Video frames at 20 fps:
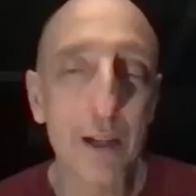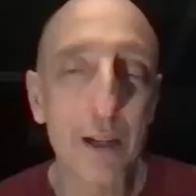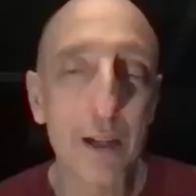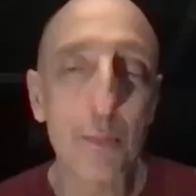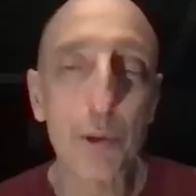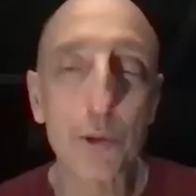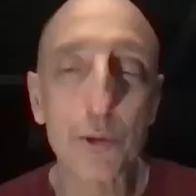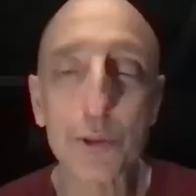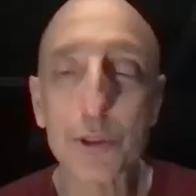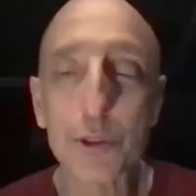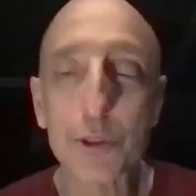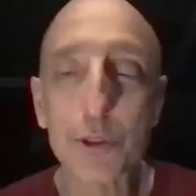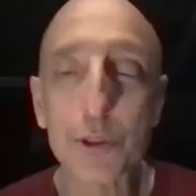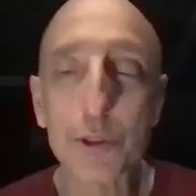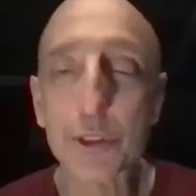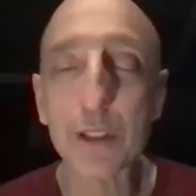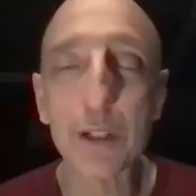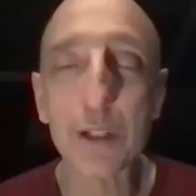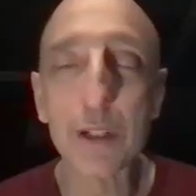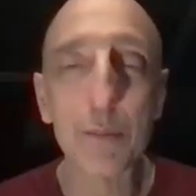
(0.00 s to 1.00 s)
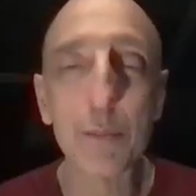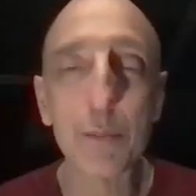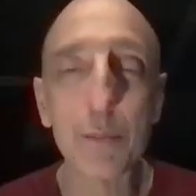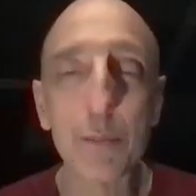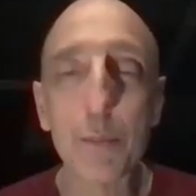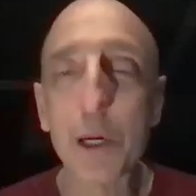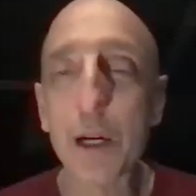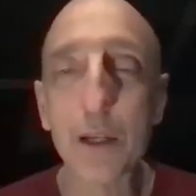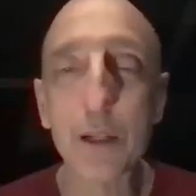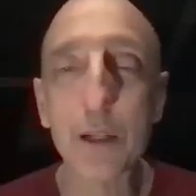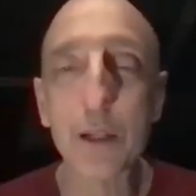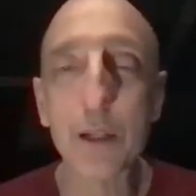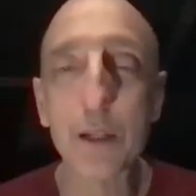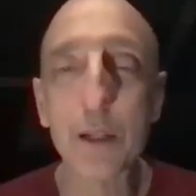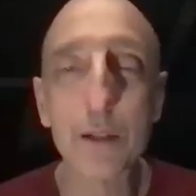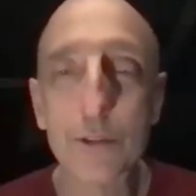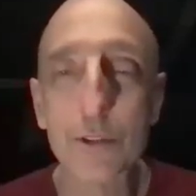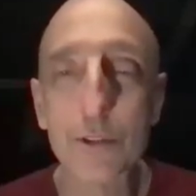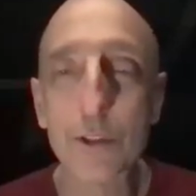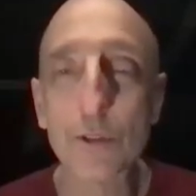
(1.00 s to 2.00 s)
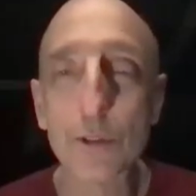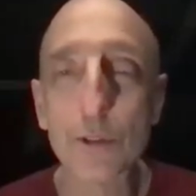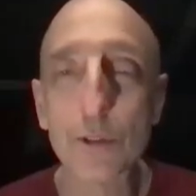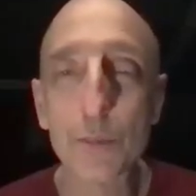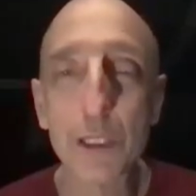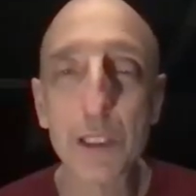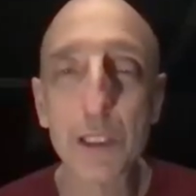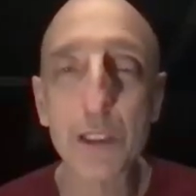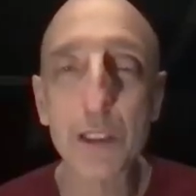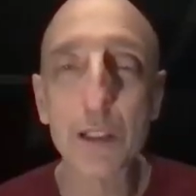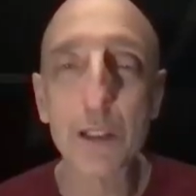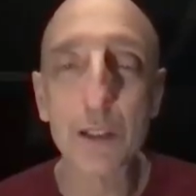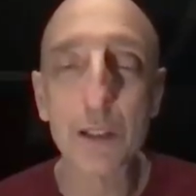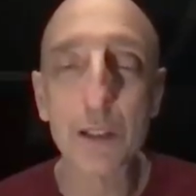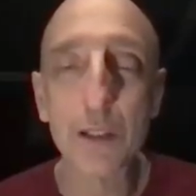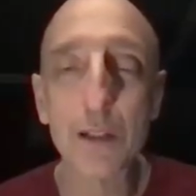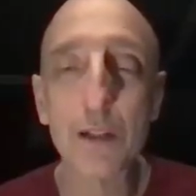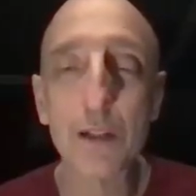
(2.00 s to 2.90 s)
then I'll post it on my social media.